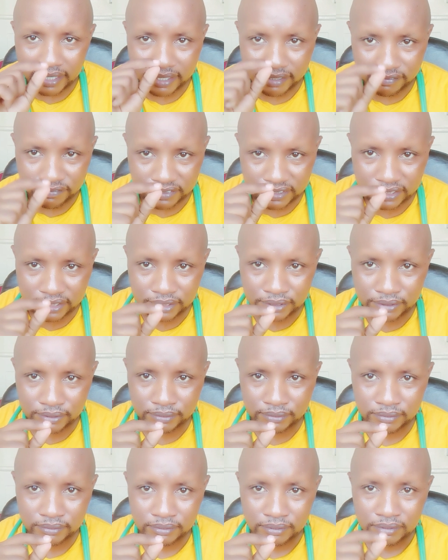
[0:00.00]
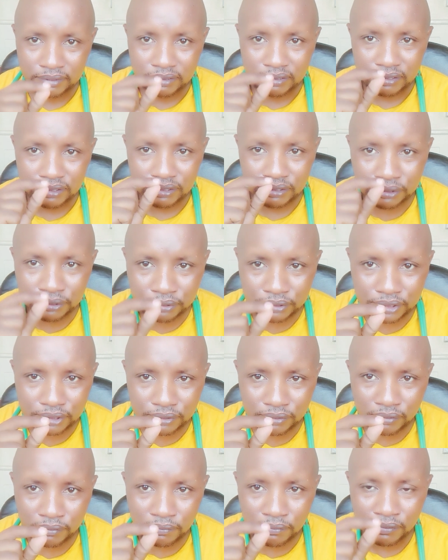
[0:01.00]
video,
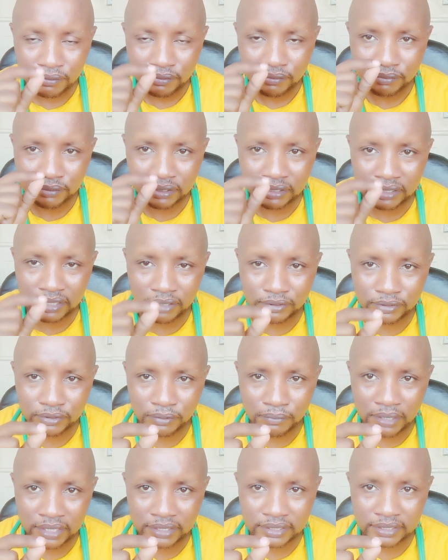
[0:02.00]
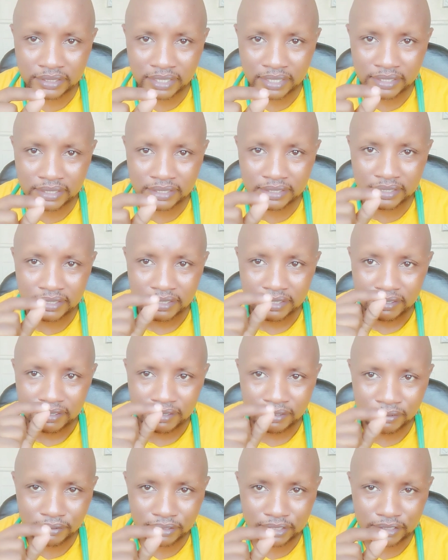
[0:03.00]
YouTube will automatically
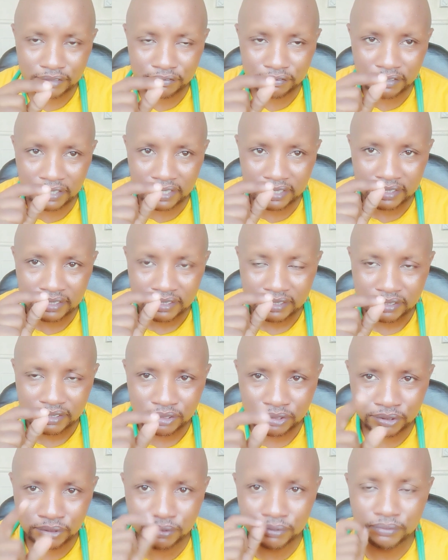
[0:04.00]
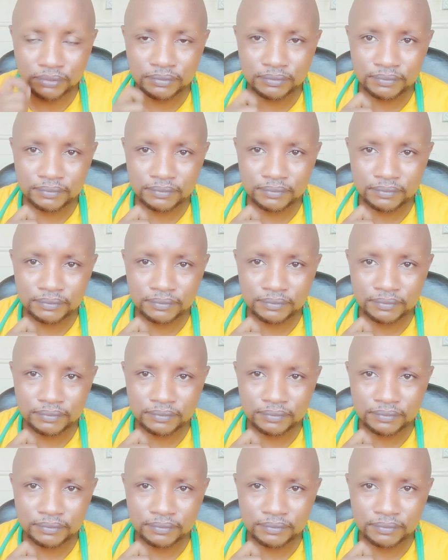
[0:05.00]
notify you.